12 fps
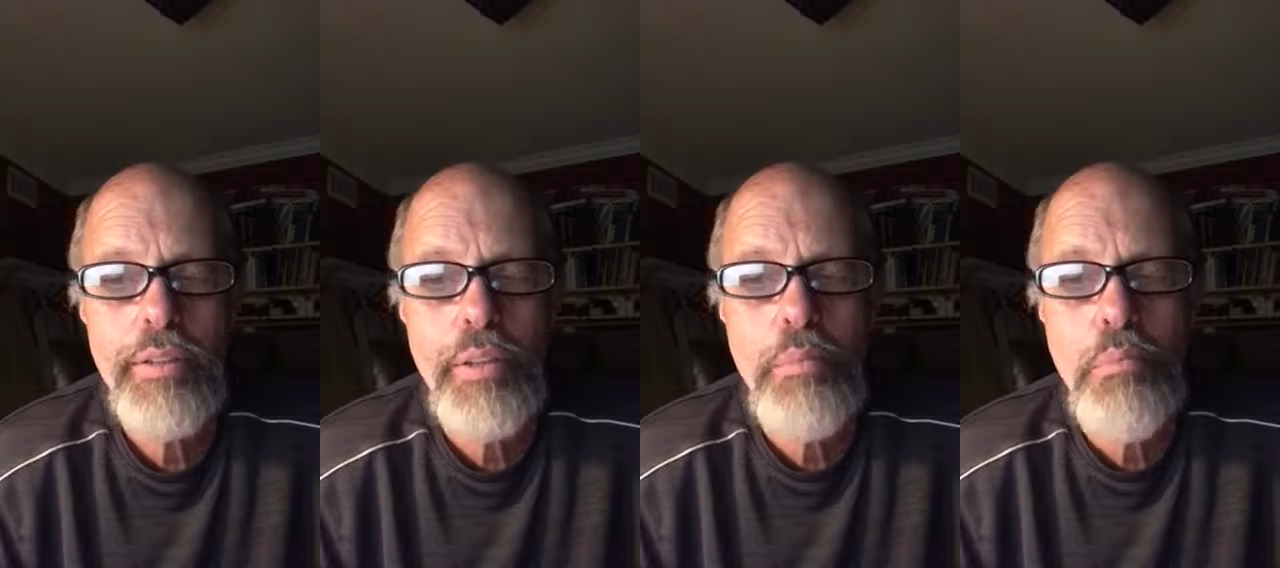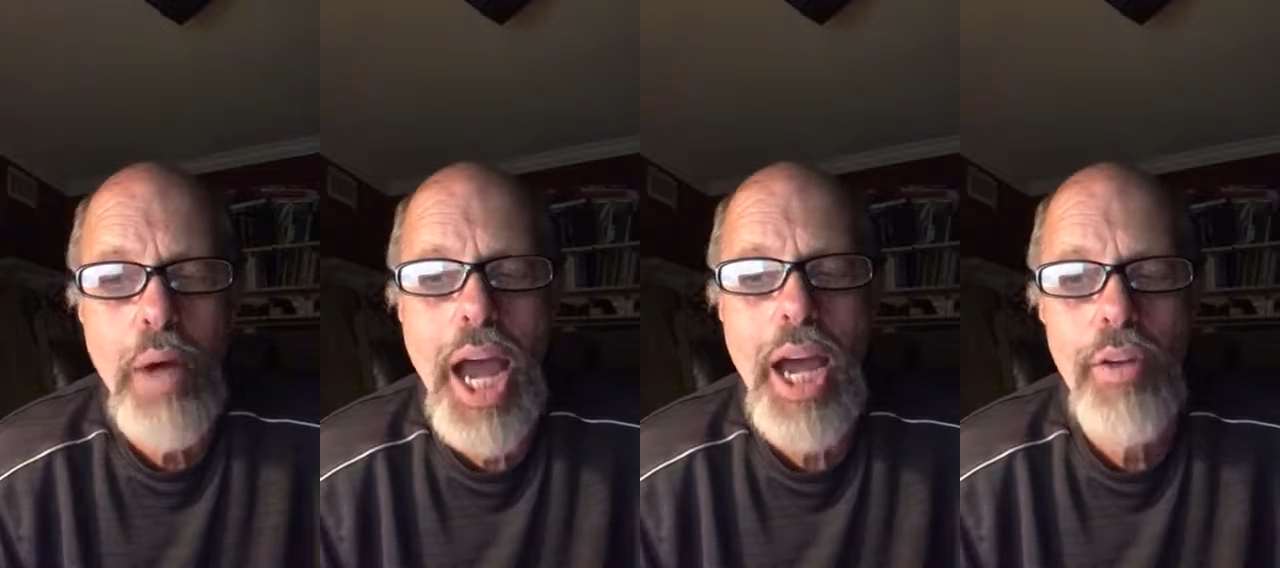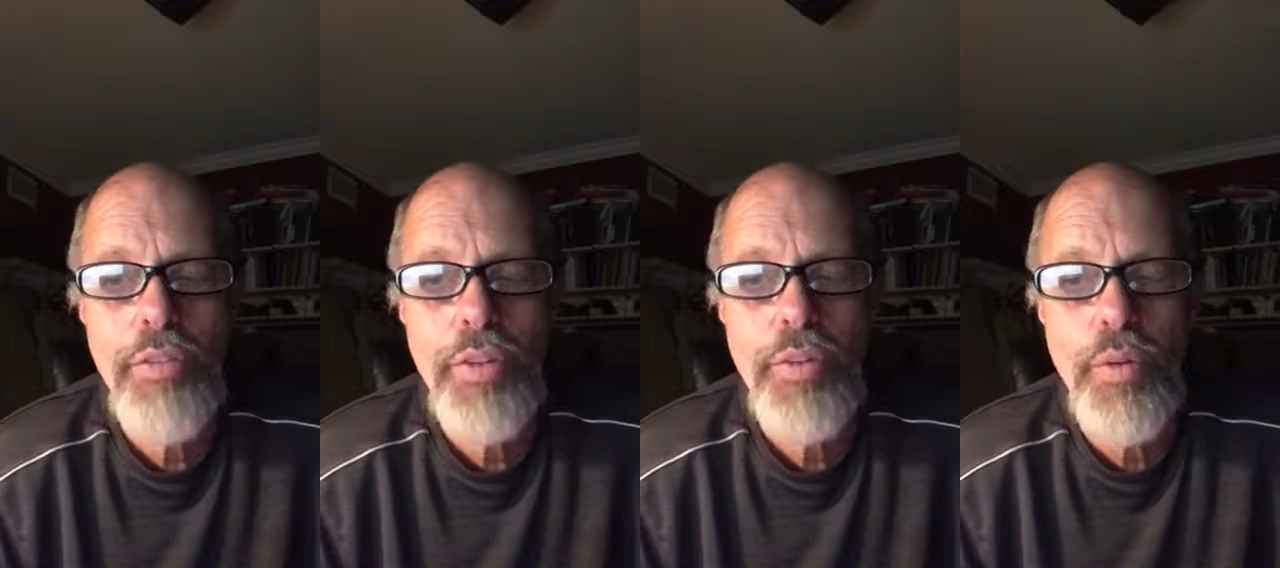The
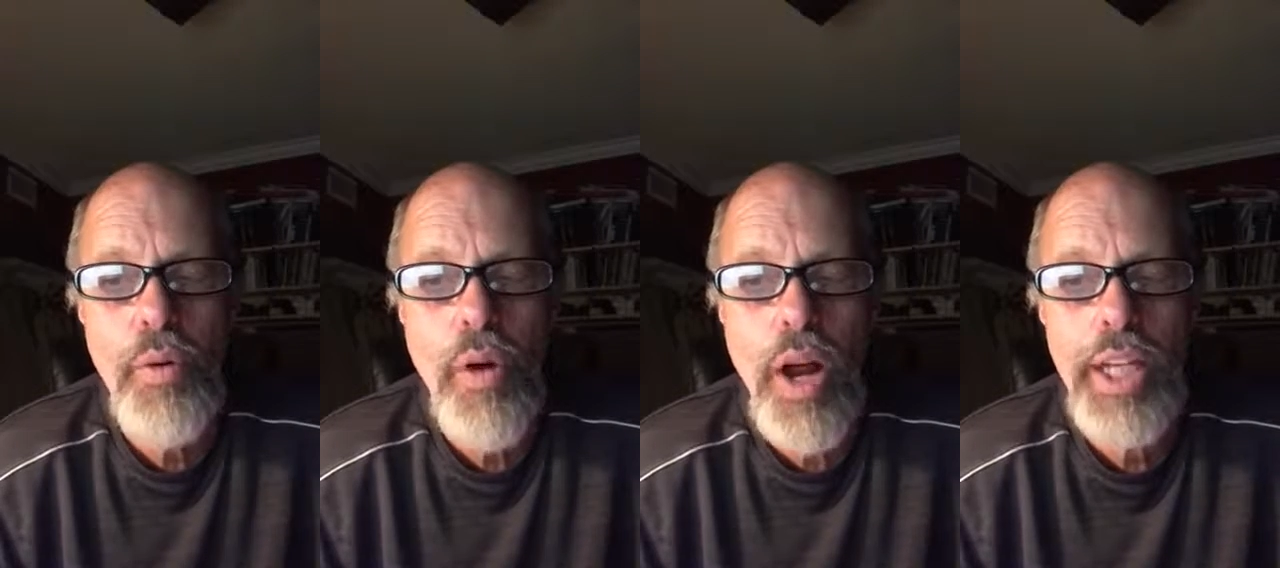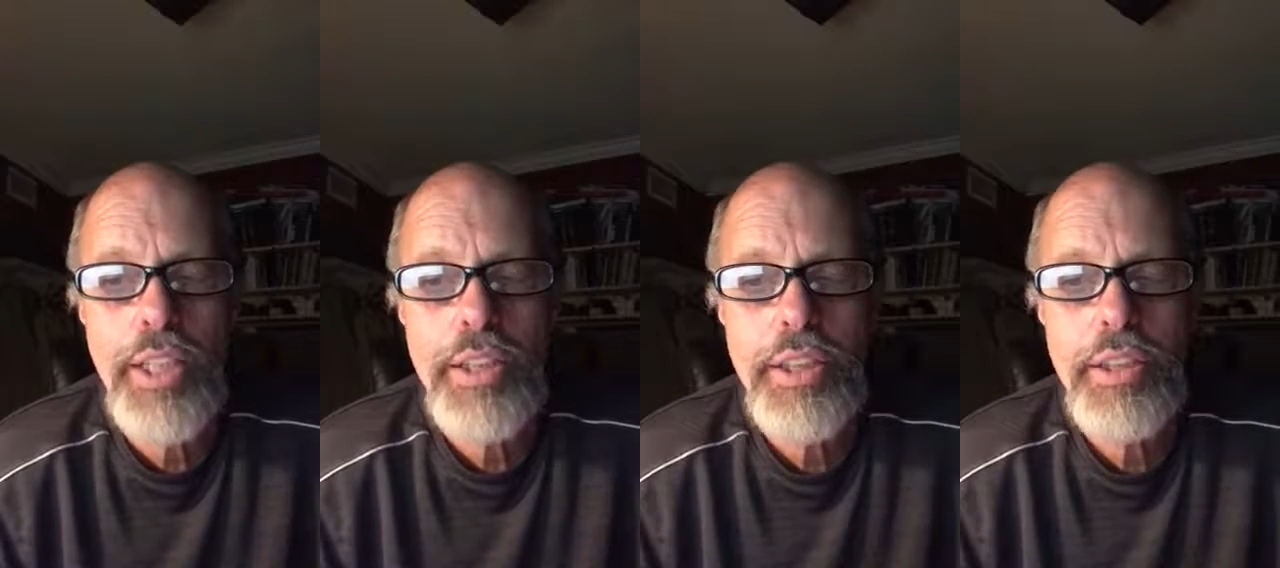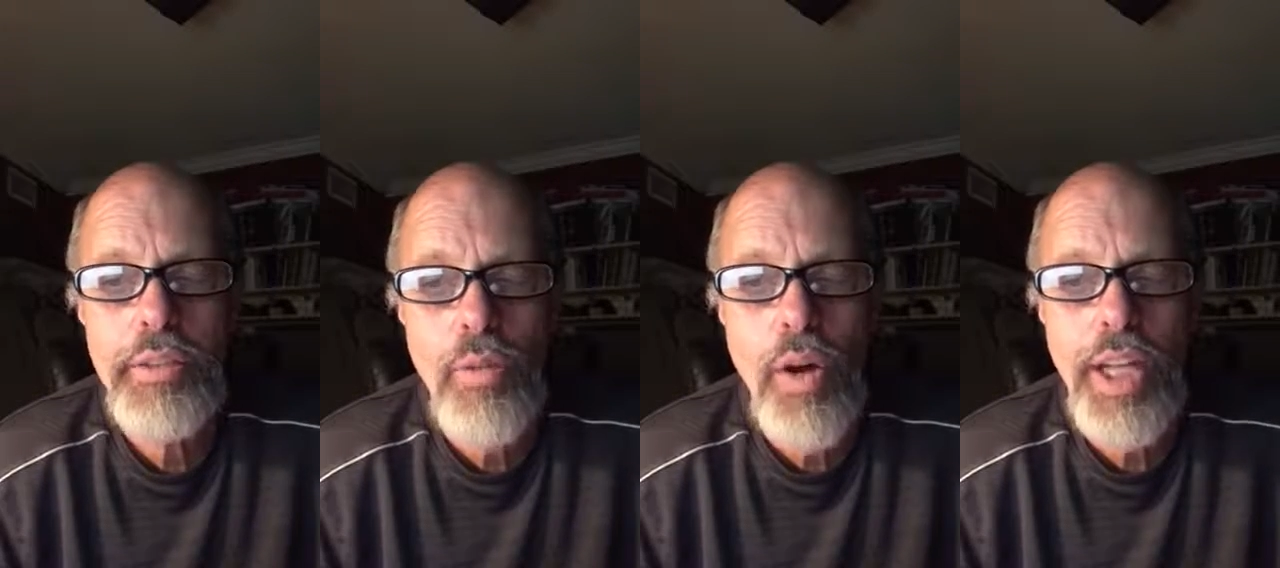mouth of the
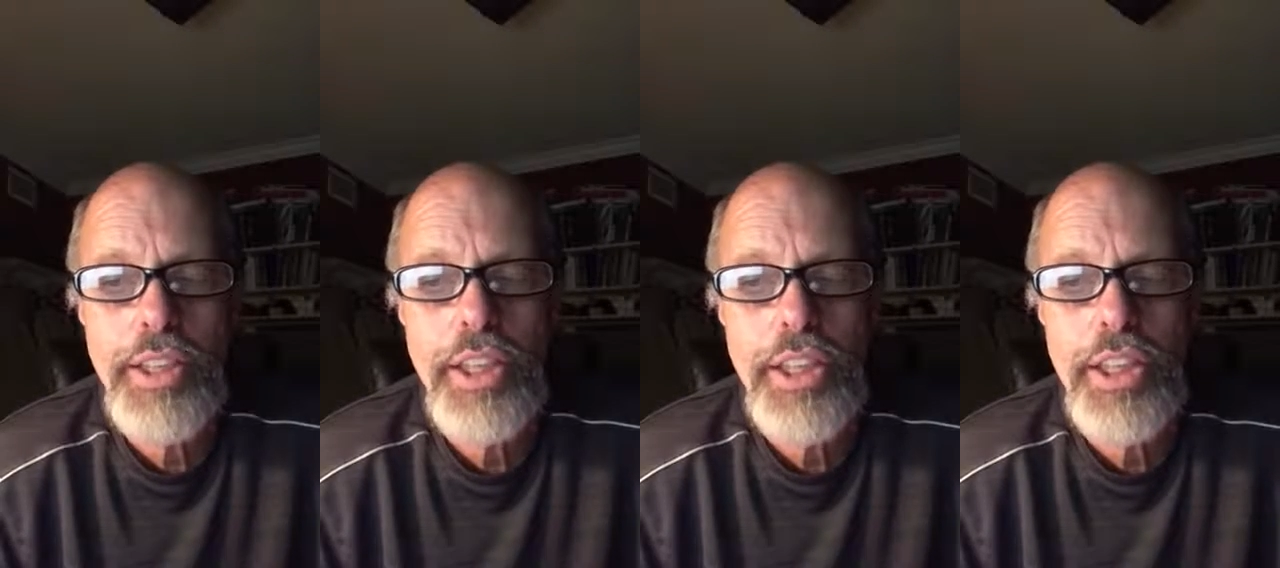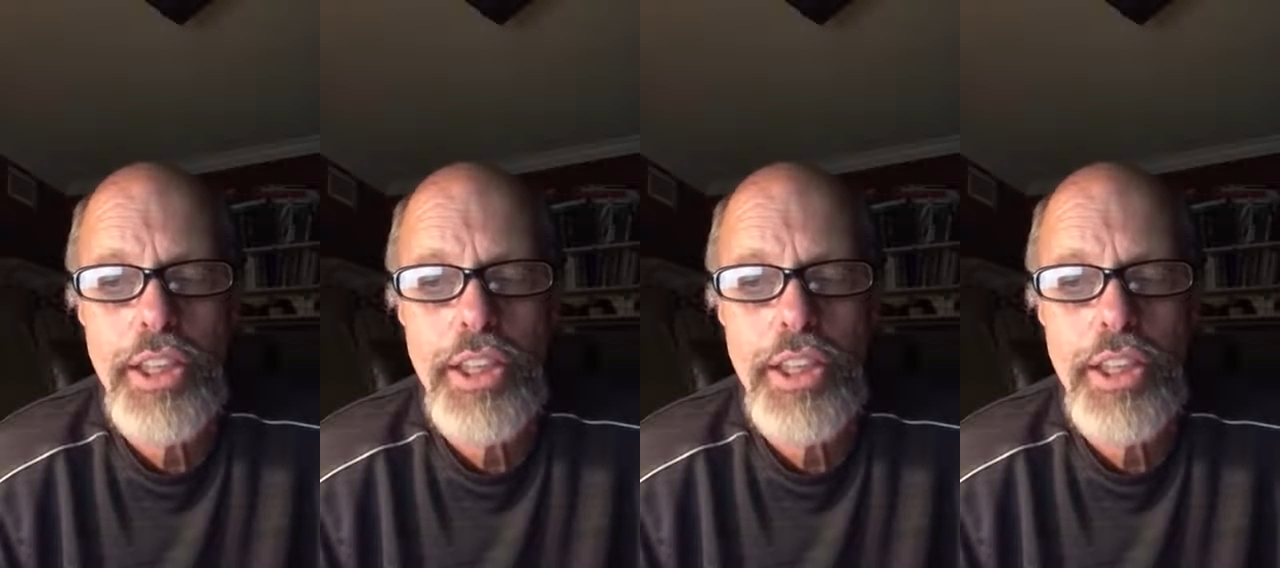righteous